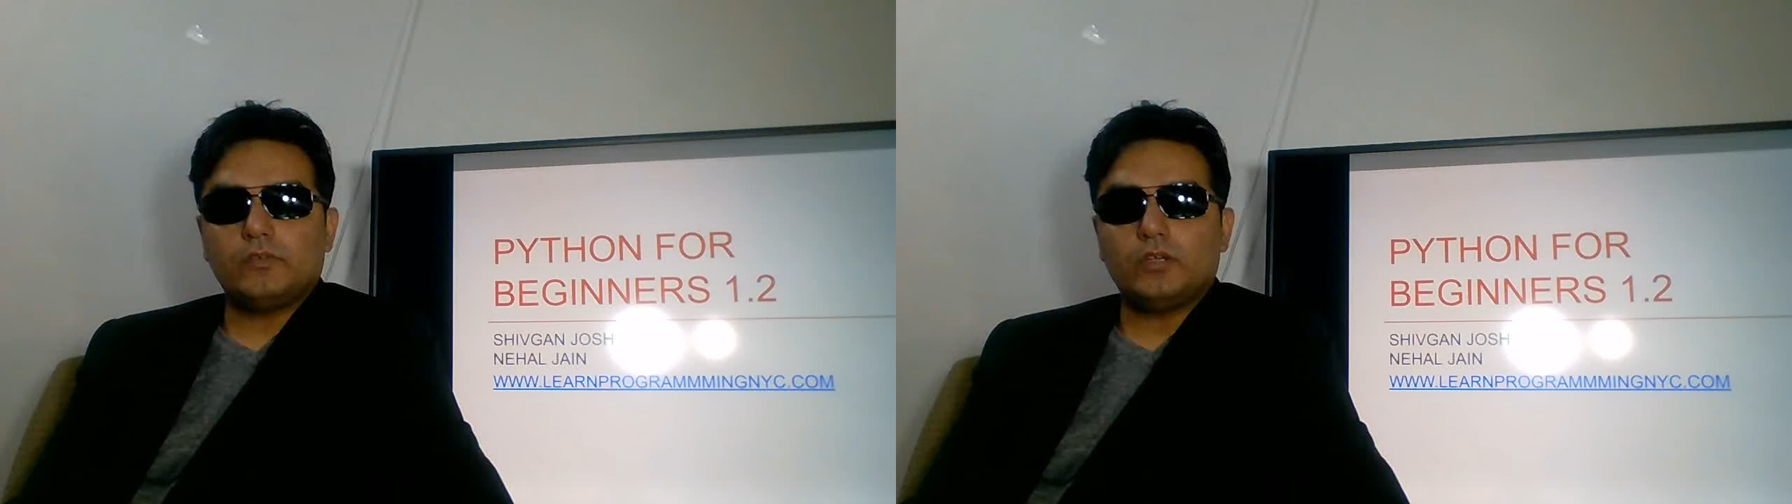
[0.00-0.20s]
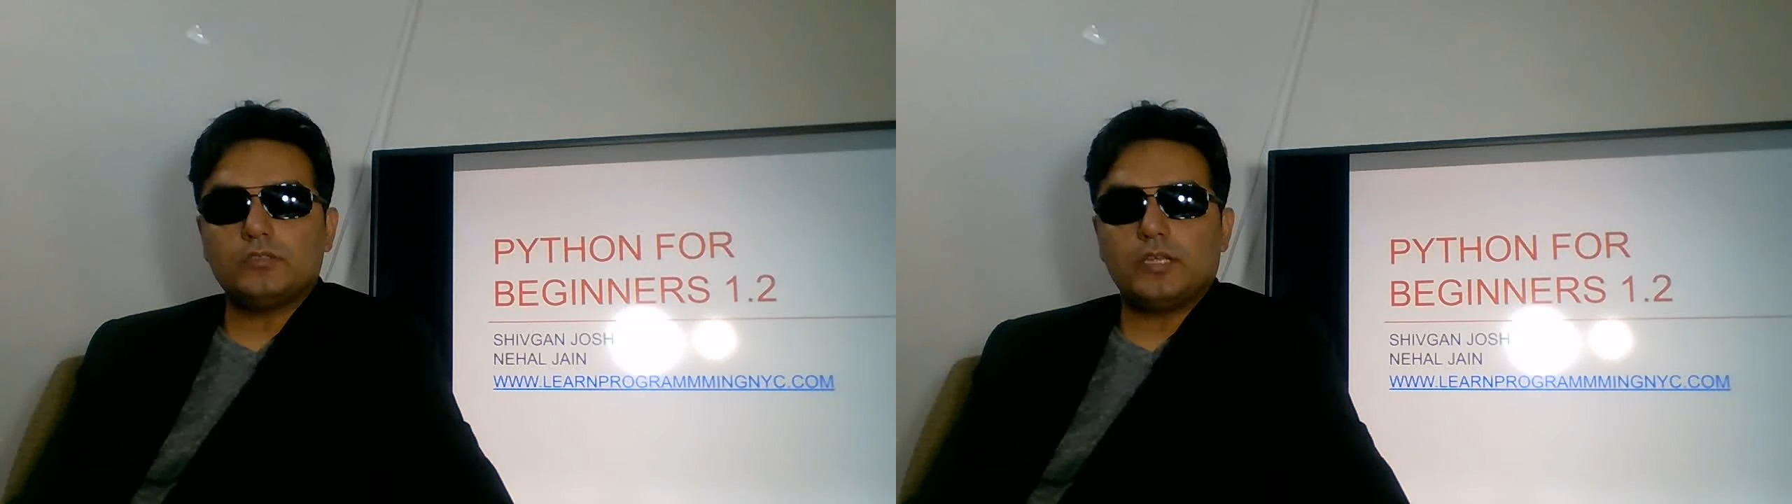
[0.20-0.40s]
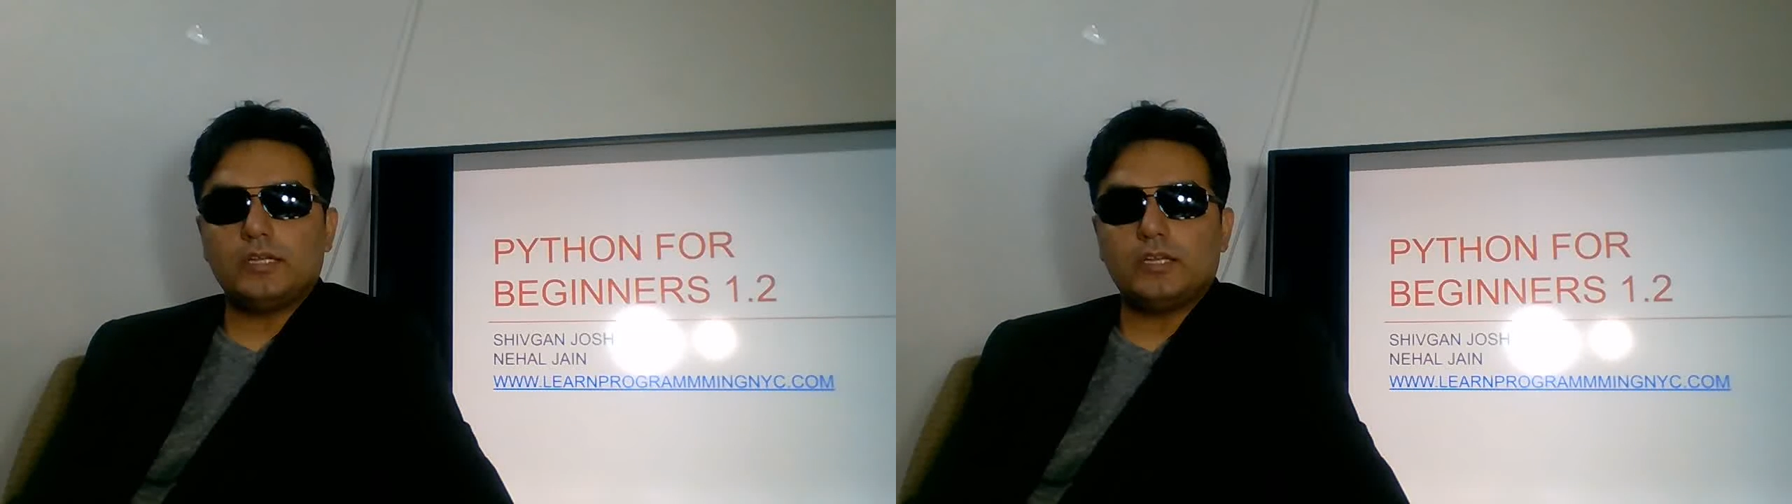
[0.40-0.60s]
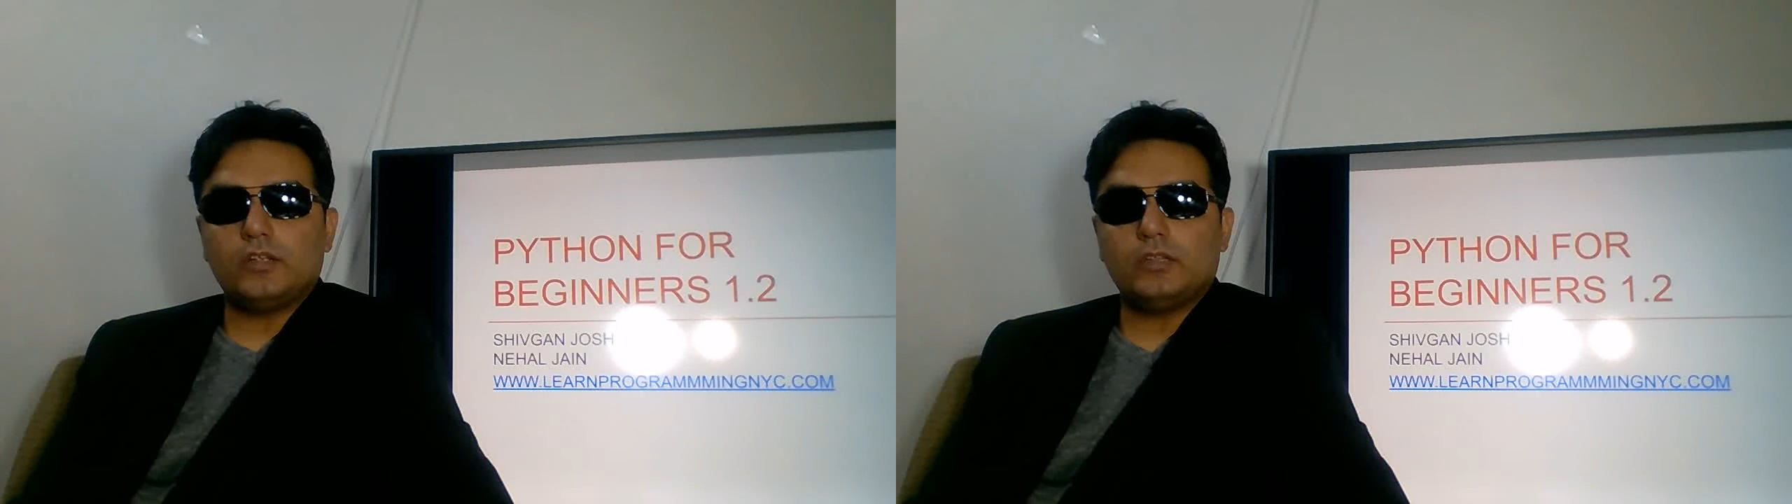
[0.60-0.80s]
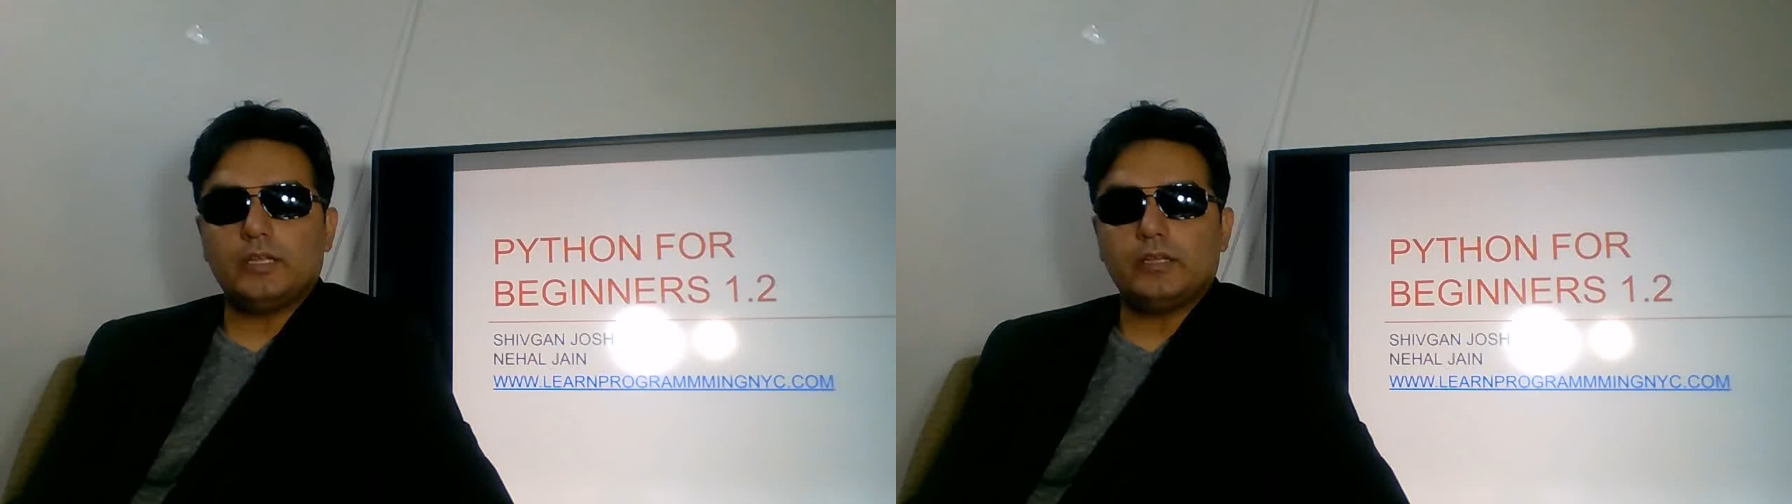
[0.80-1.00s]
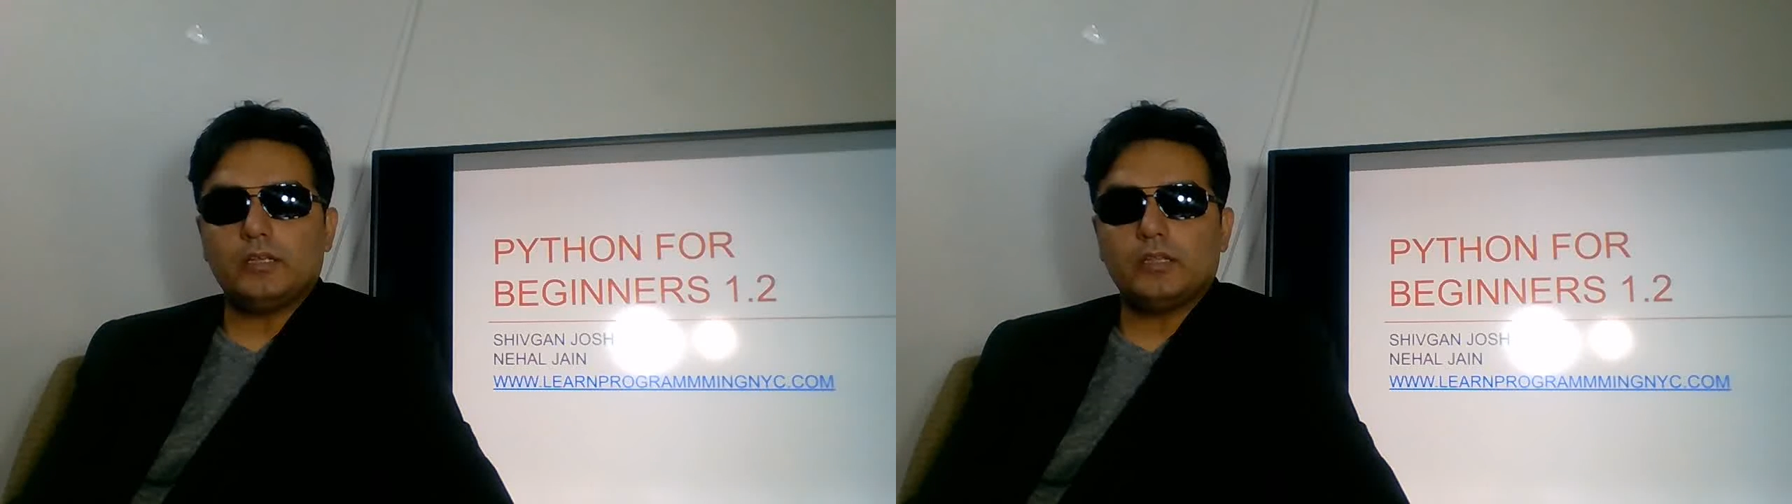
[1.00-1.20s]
of on-site and online